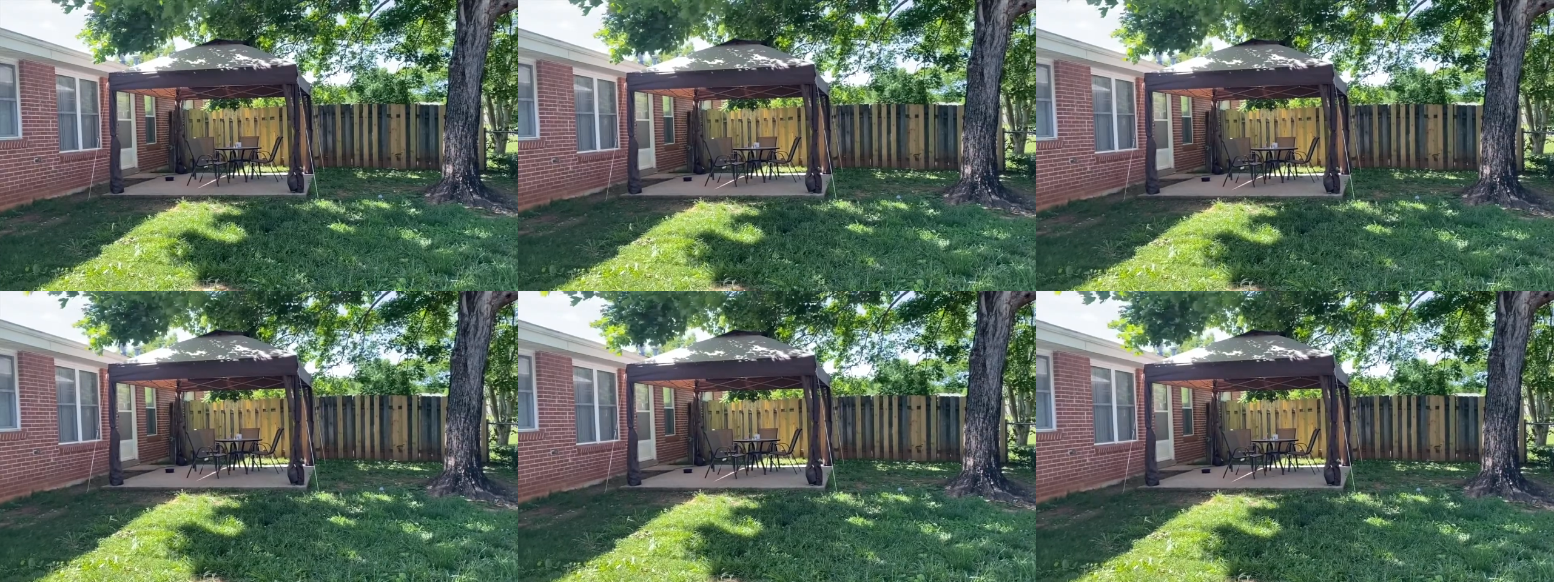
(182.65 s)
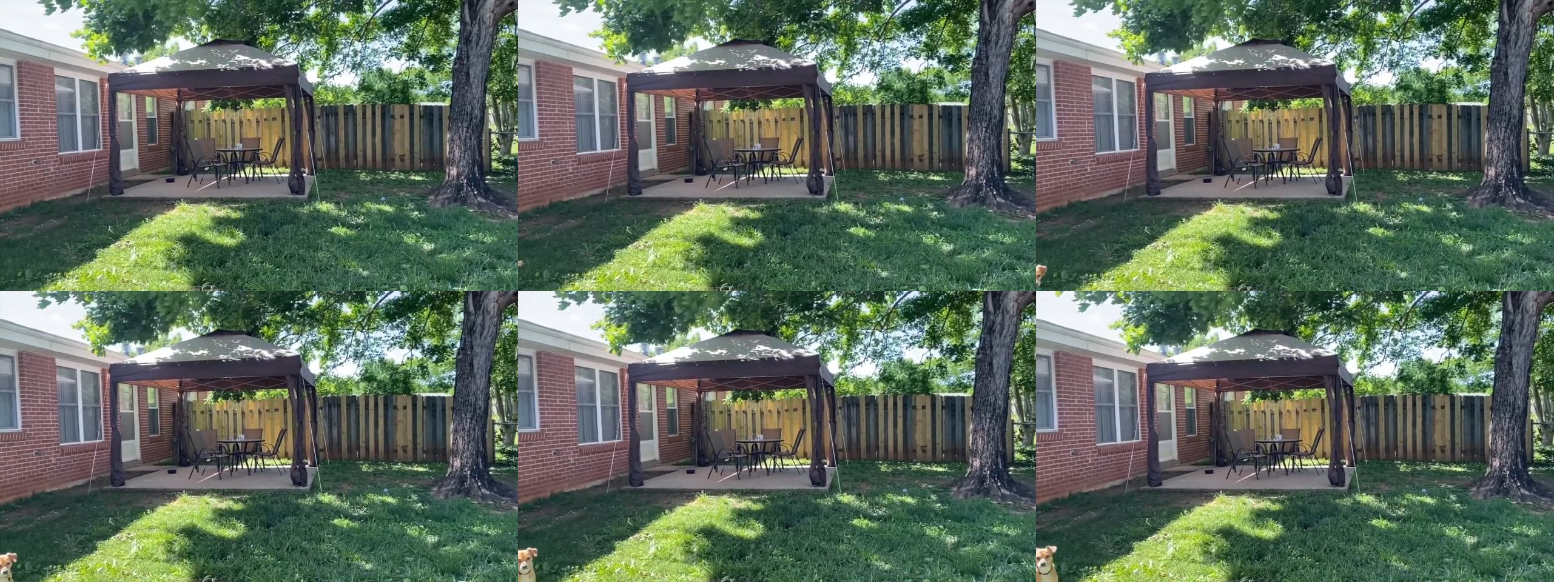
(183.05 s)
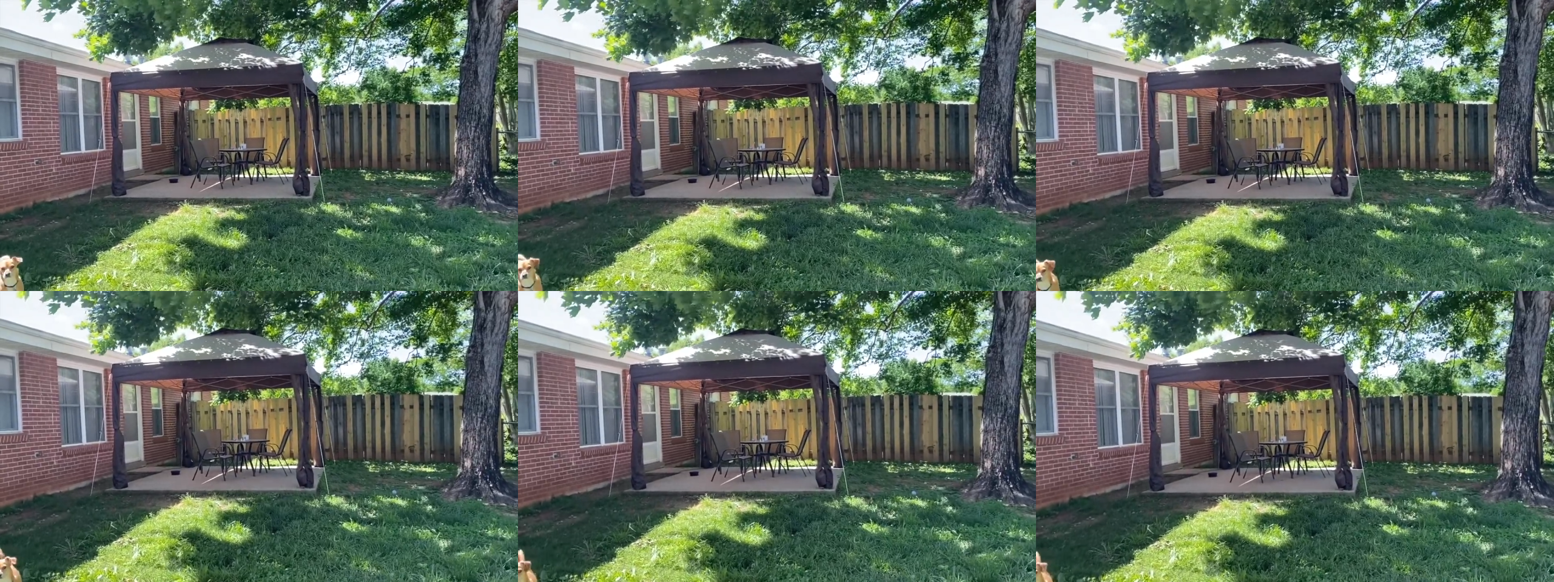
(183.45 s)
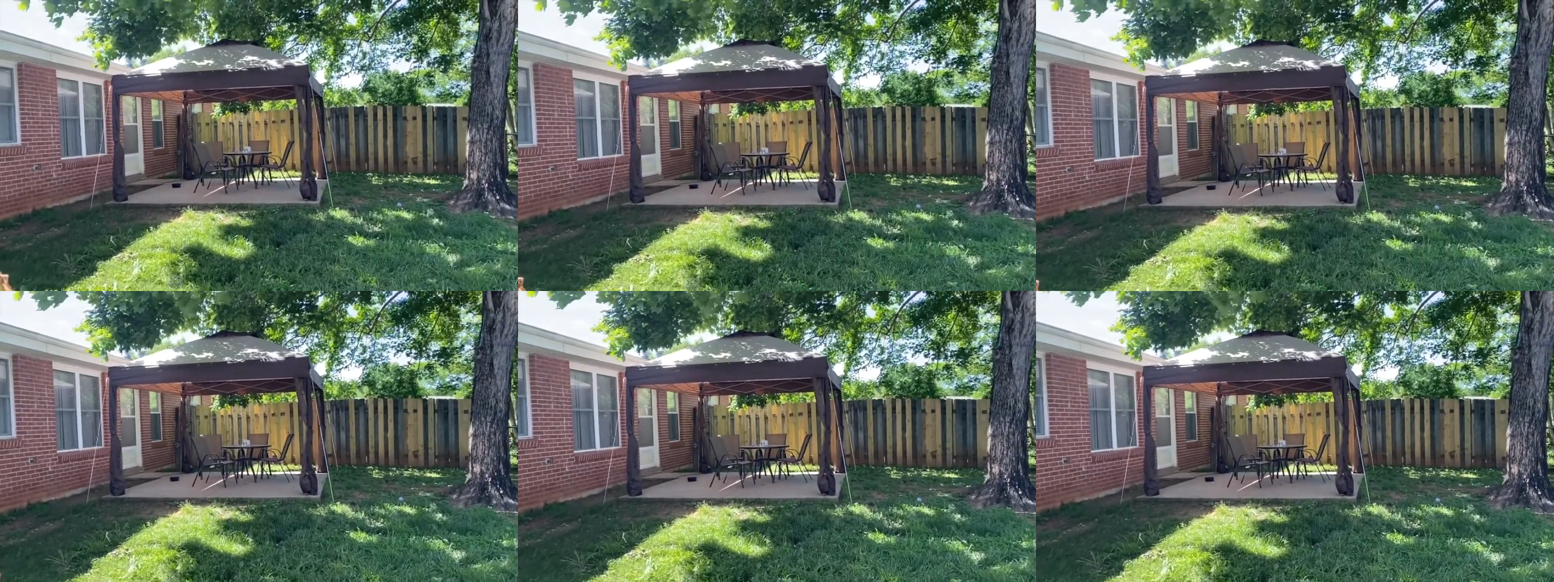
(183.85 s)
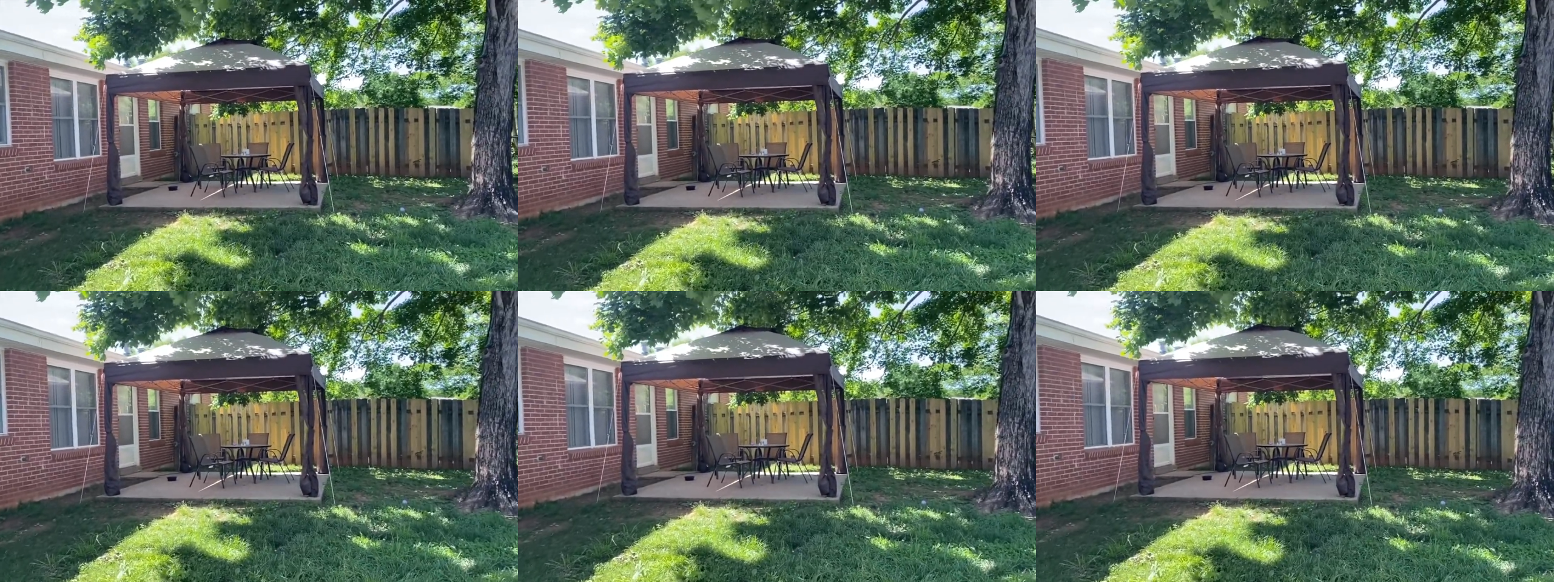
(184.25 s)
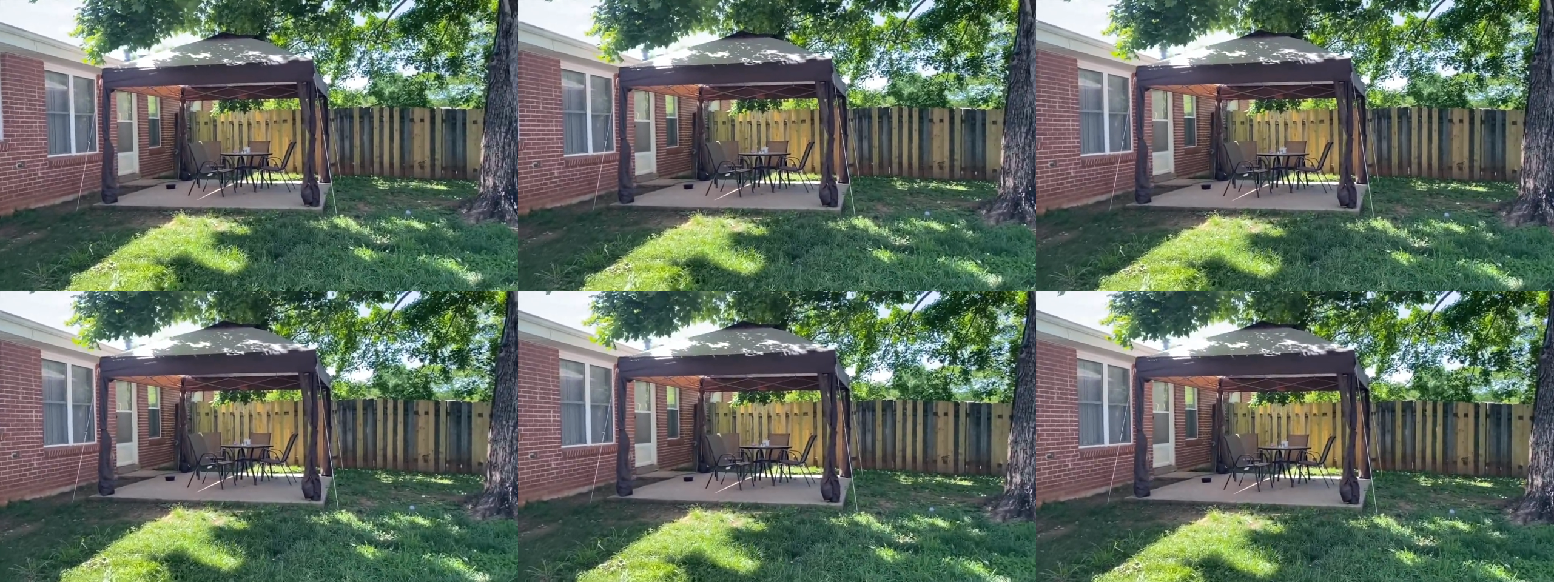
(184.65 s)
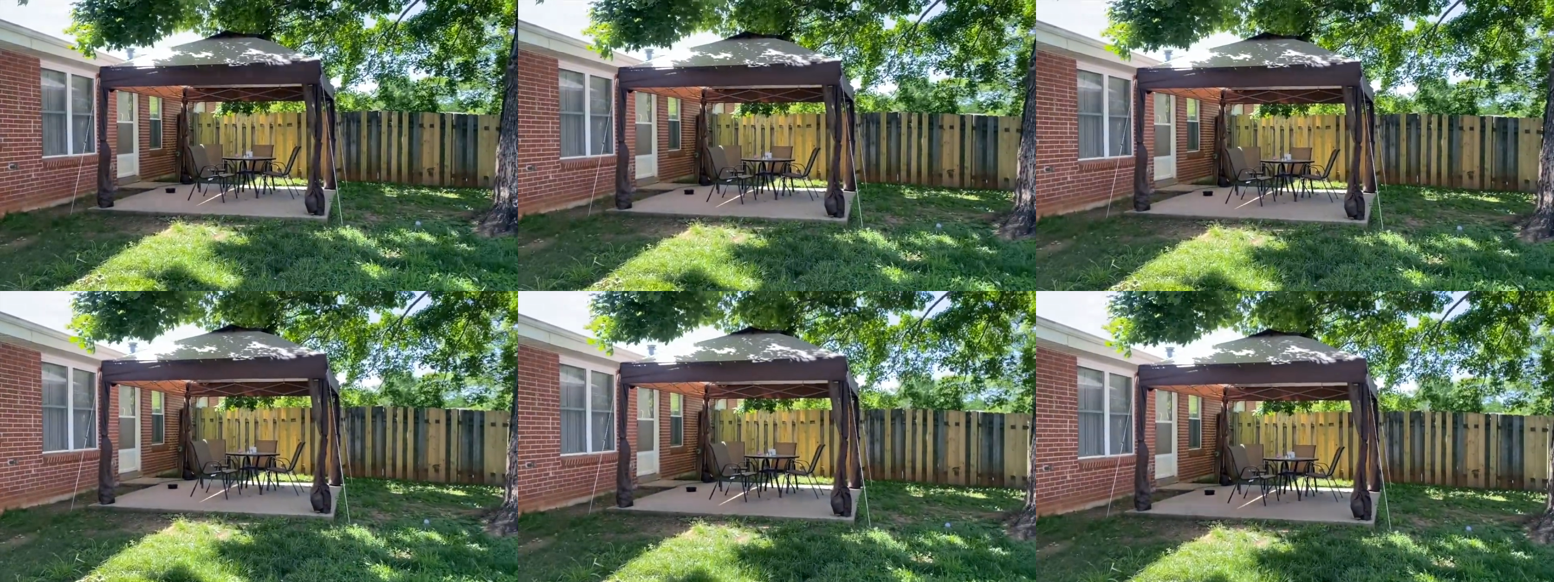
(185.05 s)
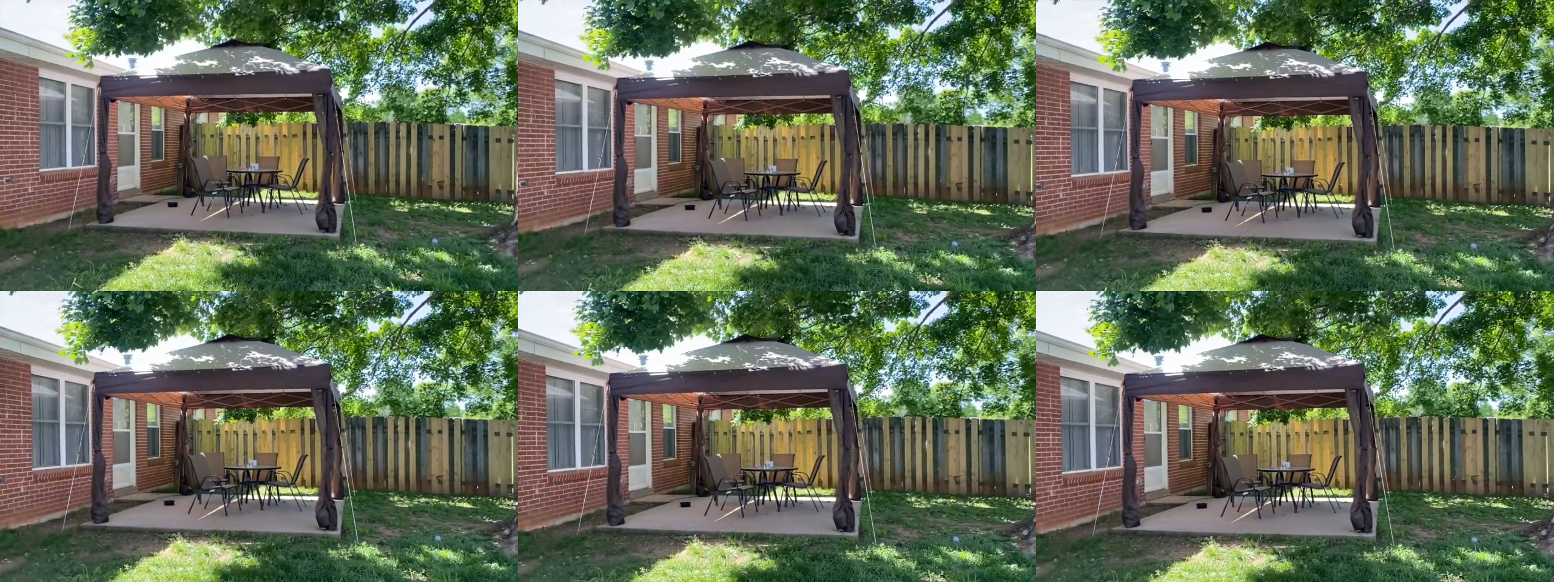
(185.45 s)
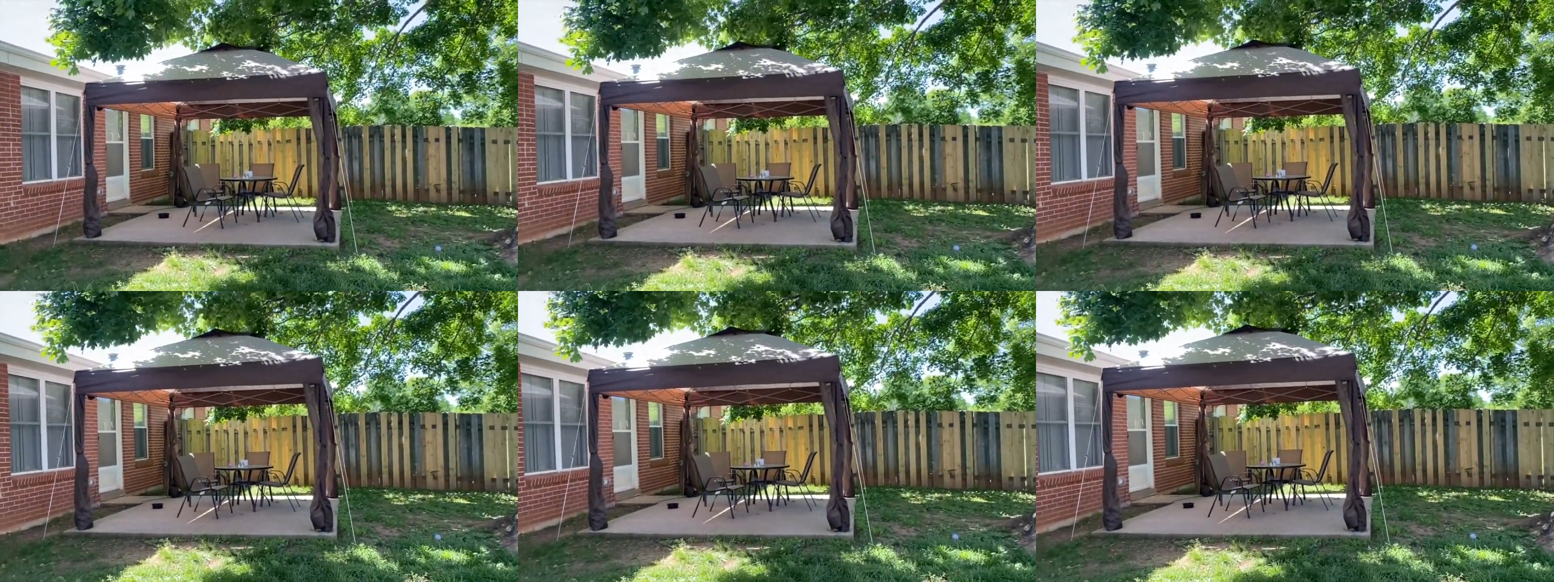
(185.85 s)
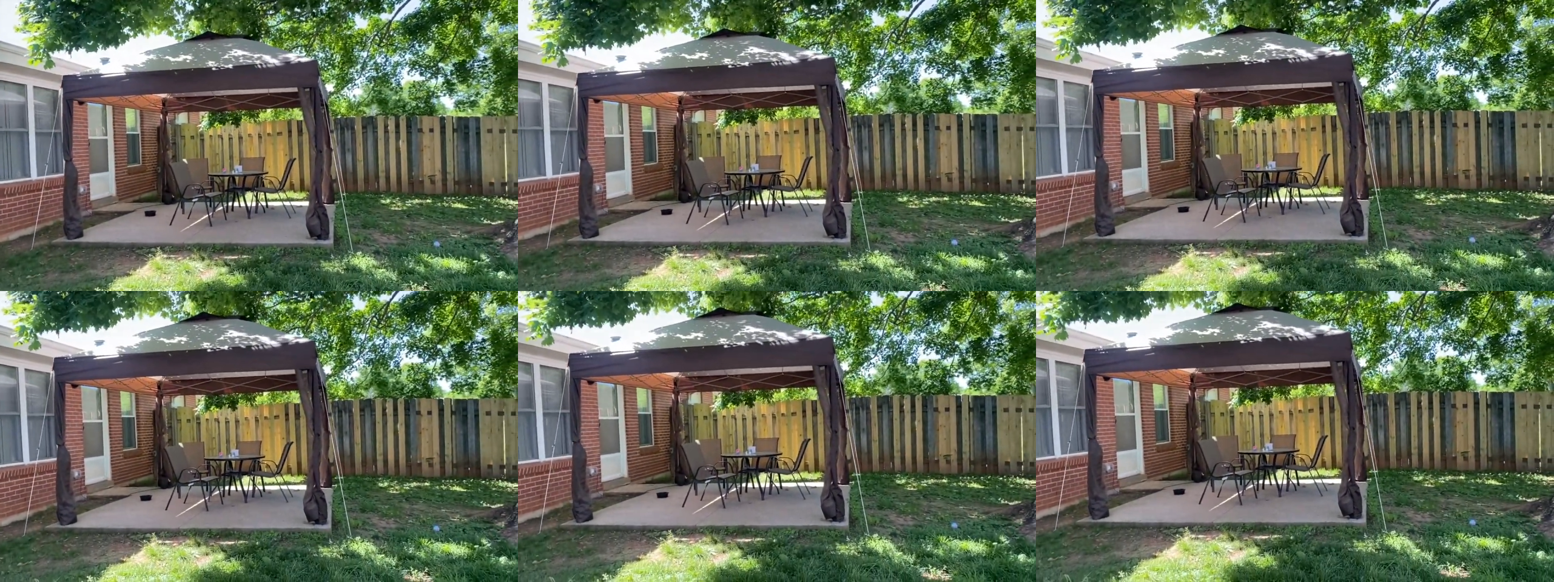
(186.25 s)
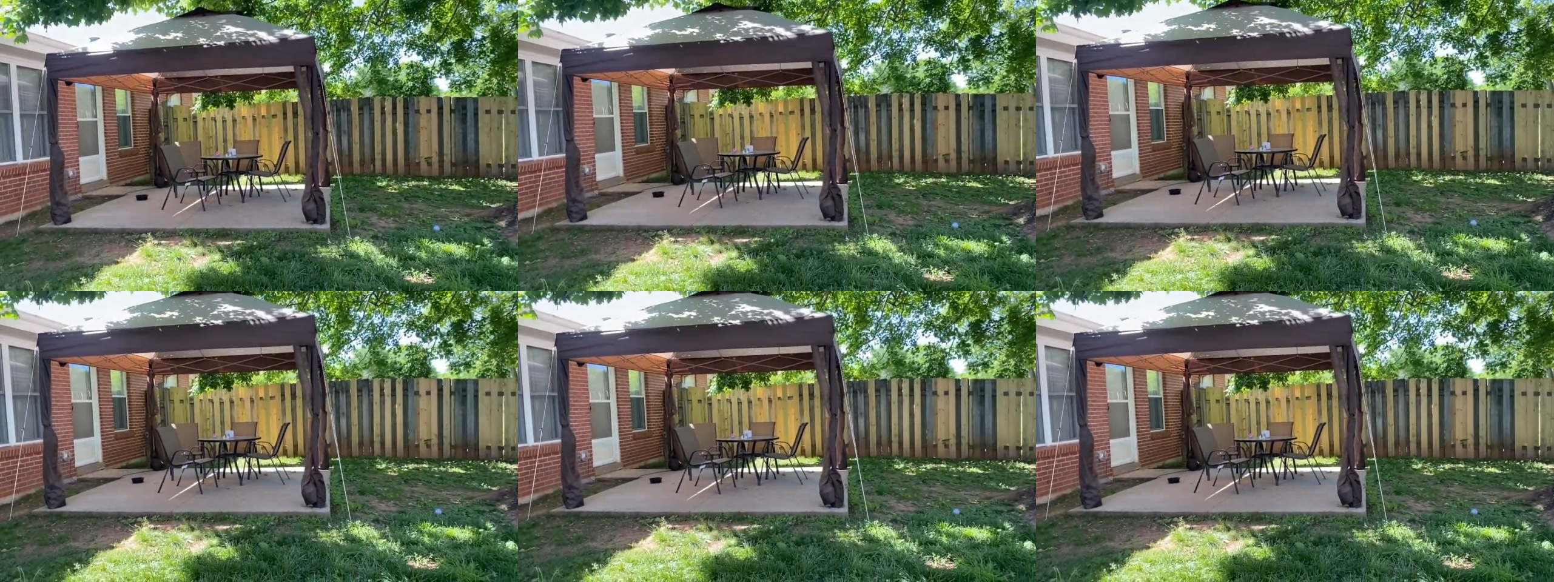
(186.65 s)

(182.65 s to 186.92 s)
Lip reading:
No face is visible, so there are no lips to read.